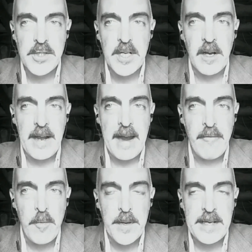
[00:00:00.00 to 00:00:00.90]
She got
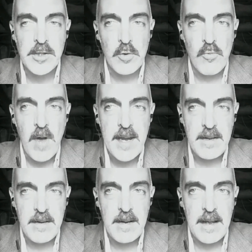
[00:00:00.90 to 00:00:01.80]
everybody to write
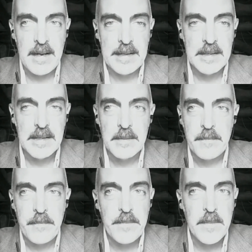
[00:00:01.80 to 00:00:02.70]
a little
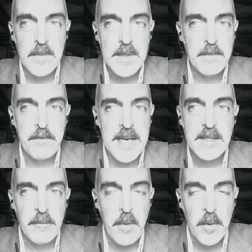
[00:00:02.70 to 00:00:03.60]

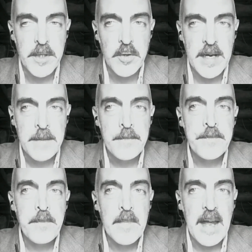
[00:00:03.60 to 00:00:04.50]
piece of poetry,
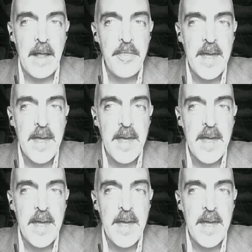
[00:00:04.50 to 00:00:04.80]
and